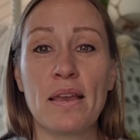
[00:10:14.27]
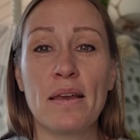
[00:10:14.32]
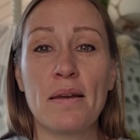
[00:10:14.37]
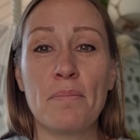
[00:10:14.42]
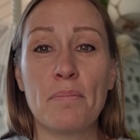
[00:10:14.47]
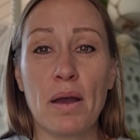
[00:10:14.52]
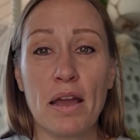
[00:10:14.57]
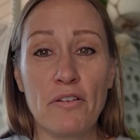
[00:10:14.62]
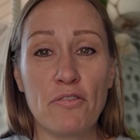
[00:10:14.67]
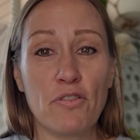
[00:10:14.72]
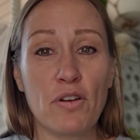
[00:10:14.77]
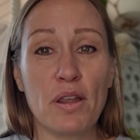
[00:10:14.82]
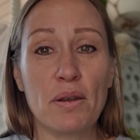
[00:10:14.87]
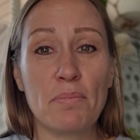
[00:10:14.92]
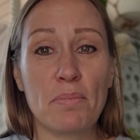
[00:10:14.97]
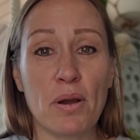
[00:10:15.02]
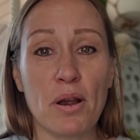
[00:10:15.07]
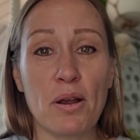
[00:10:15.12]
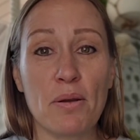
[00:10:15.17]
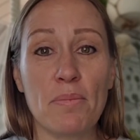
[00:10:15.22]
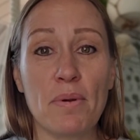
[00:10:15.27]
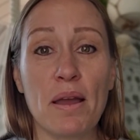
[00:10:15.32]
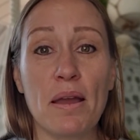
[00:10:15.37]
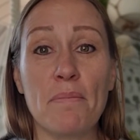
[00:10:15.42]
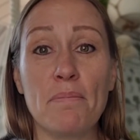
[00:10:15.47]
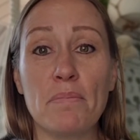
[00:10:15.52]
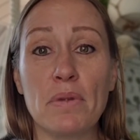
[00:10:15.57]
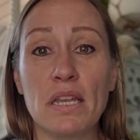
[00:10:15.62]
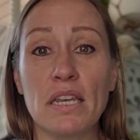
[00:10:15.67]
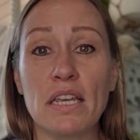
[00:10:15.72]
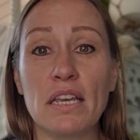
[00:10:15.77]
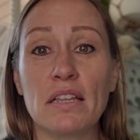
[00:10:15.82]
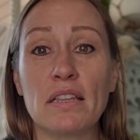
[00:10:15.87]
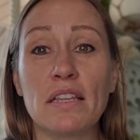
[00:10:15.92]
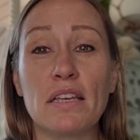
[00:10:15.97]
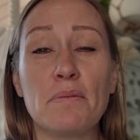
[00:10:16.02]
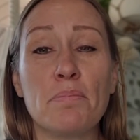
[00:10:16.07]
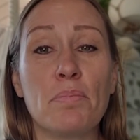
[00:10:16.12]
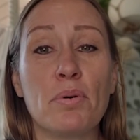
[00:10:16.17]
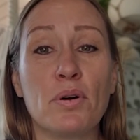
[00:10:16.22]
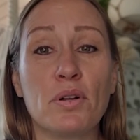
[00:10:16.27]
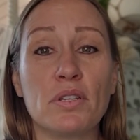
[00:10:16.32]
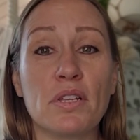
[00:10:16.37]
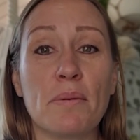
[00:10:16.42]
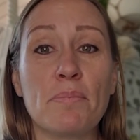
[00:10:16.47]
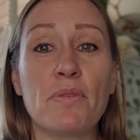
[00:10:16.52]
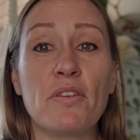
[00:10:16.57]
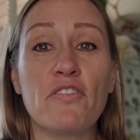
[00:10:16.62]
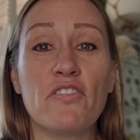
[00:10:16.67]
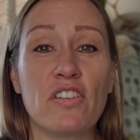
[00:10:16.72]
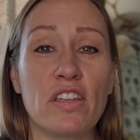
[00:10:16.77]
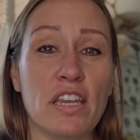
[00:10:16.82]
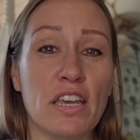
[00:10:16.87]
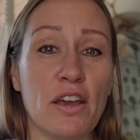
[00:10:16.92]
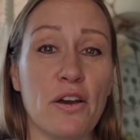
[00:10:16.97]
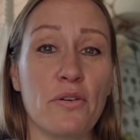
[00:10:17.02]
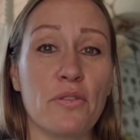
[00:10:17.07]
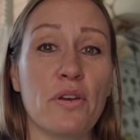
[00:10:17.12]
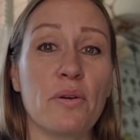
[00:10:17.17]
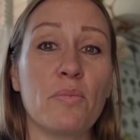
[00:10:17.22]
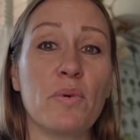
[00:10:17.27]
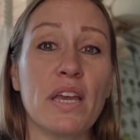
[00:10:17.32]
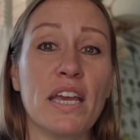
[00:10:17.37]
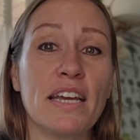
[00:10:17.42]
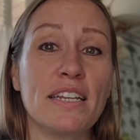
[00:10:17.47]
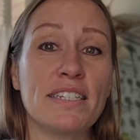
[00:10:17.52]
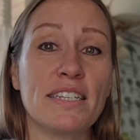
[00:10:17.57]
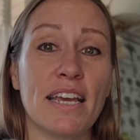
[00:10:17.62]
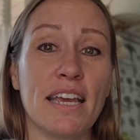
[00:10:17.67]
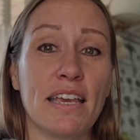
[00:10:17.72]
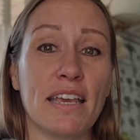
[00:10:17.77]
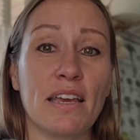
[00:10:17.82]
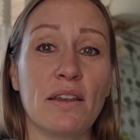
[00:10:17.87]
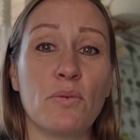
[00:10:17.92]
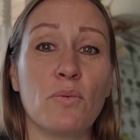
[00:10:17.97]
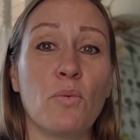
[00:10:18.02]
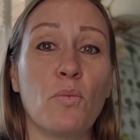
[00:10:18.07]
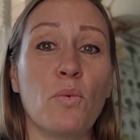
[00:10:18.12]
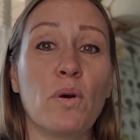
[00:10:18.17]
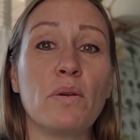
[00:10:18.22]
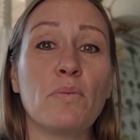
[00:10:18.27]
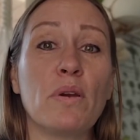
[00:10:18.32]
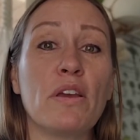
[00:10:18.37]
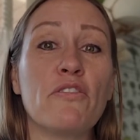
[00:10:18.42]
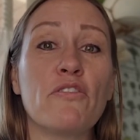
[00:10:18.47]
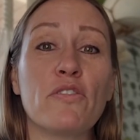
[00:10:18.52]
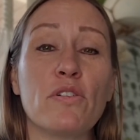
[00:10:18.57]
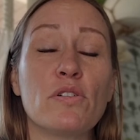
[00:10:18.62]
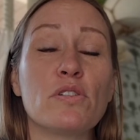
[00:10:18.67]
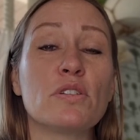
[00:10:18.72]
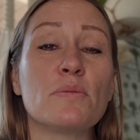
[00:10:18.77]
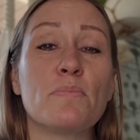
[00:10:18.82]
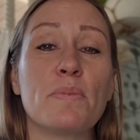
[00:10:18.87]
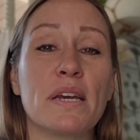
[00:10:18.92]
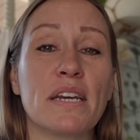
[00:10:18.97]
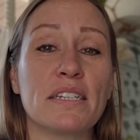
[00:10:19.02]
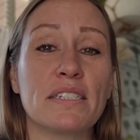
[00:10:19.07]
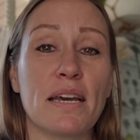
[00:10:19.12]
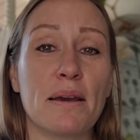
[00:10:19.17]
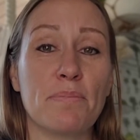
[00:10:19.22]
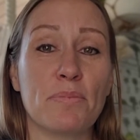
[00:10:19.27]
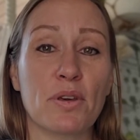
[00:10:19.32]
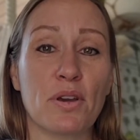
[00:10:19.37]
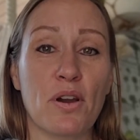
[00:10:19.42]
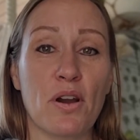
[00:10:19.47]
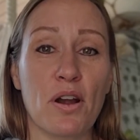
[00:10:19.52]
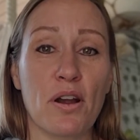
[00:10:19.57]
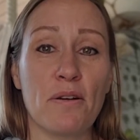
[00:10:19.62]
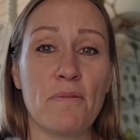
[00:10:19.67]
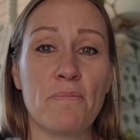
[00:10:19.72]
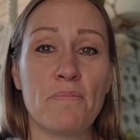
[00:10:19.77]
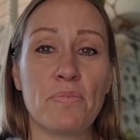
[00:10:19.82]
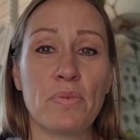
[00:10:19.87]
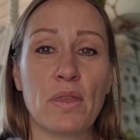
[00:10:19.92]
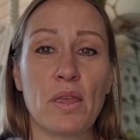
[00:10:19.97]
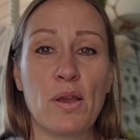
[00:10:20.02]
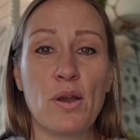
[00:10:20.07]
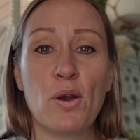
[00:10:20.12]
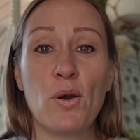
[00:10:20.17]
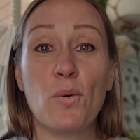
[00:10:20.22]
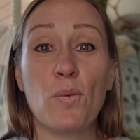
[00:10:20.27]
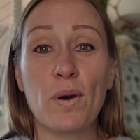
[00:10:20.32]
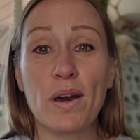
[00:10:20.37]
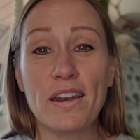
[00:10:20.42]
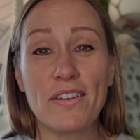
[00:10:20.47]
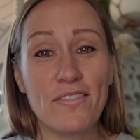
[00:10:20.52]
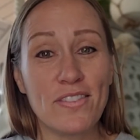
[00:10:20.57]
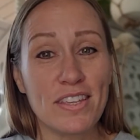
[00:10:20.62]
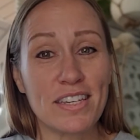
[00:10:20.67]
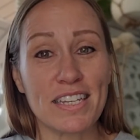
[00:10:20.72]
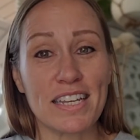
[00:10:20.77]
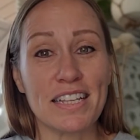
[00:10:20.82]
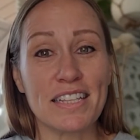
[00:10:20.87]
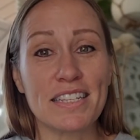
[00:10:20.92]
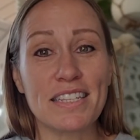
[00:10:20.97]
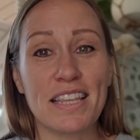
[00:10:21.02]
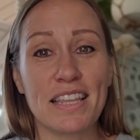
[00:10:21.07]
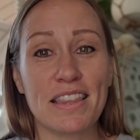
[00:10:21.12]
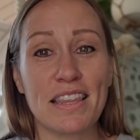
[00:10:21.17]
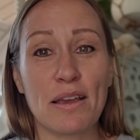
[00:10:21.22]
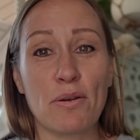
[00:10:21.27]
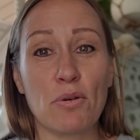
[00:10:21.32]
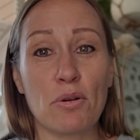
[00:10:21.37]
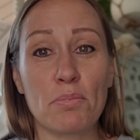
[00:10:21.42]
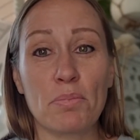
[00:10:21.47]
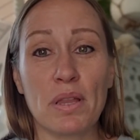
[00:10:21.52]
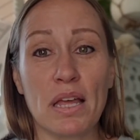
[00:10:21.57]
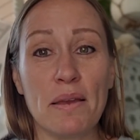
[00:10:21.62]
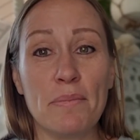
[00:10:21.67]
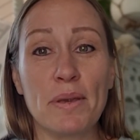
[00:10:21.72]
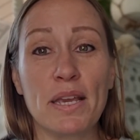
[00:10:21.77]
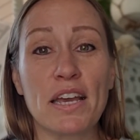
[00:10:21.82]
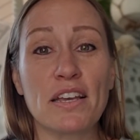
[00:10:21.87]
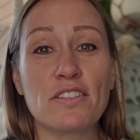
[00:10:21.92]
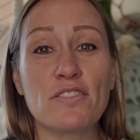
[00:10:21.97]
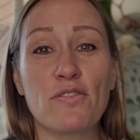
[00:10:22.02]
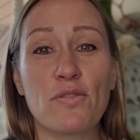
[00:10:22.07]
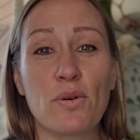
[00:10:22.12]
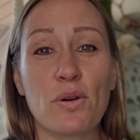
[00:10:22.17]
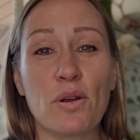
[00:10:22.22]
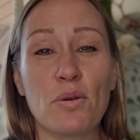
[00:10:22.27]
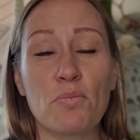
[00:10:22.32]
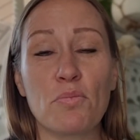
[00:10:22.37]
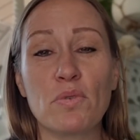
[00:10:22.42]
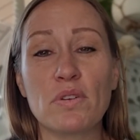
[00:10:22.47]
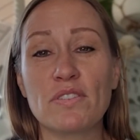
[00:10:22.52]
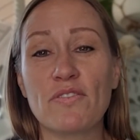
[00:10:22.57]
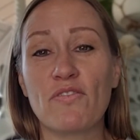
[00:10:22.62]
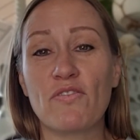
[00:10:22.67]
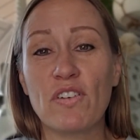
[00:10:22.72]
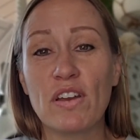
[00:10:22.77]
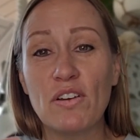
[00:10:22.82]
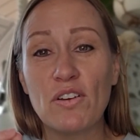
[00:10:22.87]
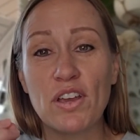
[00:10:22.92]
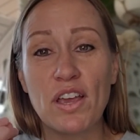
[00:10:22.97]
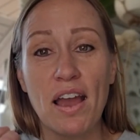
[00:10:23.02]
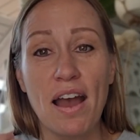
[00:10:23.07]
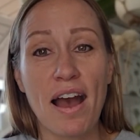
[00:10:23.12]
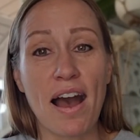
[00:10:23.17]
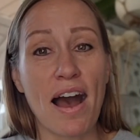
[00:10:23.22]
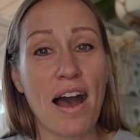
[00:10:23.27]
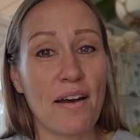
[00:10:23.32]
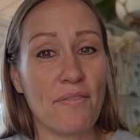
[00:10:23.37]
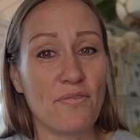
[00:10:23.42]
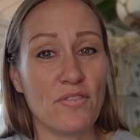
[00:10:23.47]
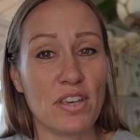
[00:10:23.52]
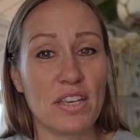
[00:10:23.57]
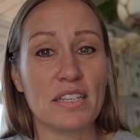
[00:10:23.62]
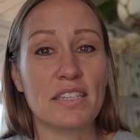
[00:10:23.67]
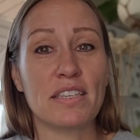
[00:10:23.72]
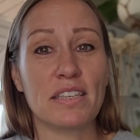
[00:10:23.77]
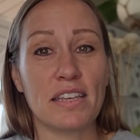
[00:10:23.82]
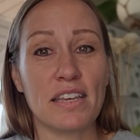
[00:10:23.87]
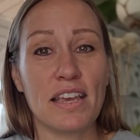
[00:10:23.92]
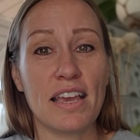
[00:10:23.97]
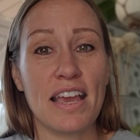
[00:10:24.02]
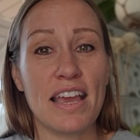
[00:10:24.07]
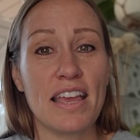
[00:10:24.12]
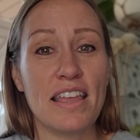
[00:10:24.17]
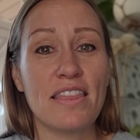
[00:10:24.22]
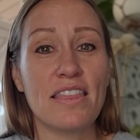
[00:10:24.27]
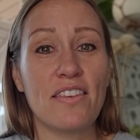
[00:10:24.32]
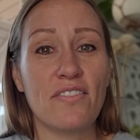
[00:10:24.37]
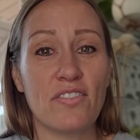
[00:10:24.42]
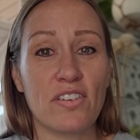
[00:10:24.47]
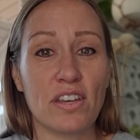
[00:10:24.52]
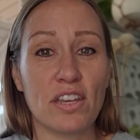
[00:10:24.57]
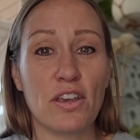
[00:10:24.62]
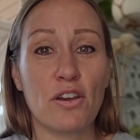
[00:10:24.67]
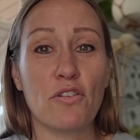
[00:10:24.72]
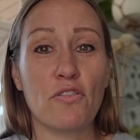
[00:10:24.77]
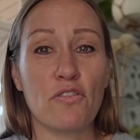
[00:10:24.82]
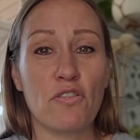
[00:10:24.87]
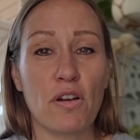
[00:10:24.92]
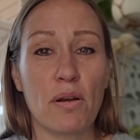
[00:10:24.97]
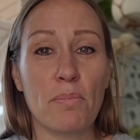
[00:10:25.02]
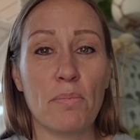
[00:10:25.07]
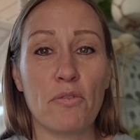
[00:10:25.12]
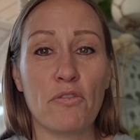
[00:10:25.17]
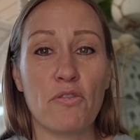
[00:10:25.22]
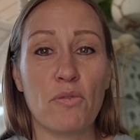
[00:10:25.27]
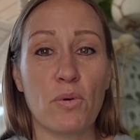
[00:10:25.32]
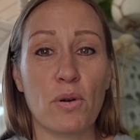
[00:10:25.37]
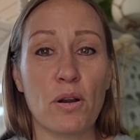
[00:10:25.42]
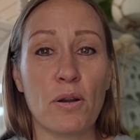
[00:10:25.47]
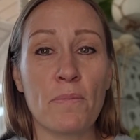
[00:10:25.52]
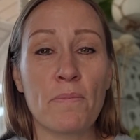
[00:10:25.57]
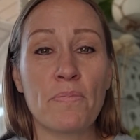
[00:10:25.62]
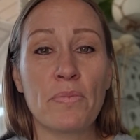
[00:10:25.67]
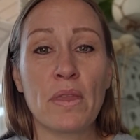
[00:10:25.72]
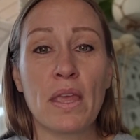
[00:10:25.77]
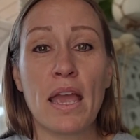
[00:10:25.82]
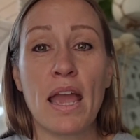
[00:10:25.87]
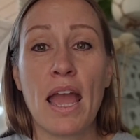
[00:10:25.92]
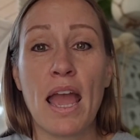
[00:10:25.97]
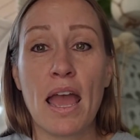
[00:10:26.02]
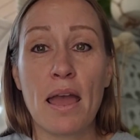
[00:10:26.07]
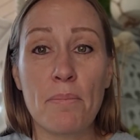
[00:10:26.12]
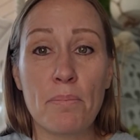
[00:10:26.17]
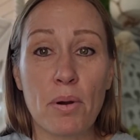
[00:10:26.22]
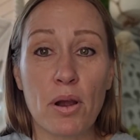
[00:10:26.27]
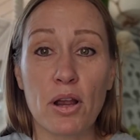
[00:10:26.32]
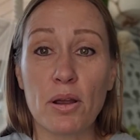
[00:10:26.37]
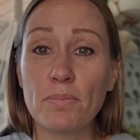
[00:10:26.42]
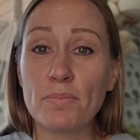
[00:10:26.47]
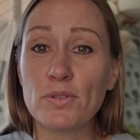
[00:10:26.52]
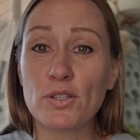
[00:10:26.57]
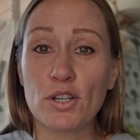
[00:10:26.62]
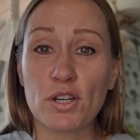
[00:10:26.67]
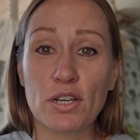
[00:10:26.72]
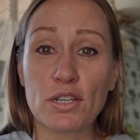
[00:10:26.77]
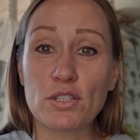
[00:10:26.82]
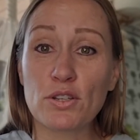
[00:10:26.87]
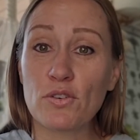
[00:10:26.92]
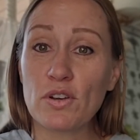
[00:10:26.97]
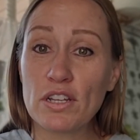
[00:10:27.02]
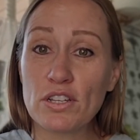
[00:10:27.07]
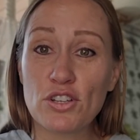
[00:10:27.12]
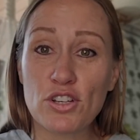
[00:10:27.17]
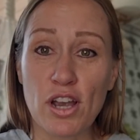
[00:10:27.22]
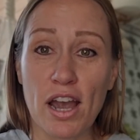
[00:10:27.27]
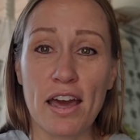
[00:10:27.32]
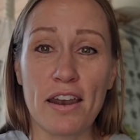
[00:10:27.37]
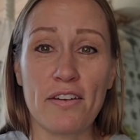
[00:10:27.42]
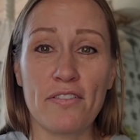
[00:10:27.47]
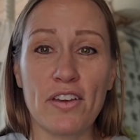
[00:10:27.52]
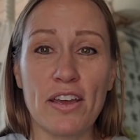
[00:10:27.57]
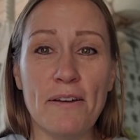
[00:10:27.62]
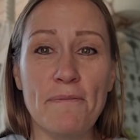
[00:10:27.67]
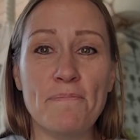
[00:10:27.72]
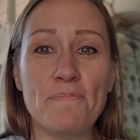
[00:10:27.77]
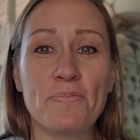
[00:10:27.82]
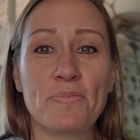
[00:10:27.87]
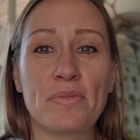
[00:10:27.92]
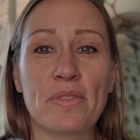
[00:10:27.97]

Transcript: My friend Barb immediately pulled up the video that we had taken when we first picked up the car. One of the dents that they were blaming us for was very obviously in the video from before, and Barb took a screenshot of it.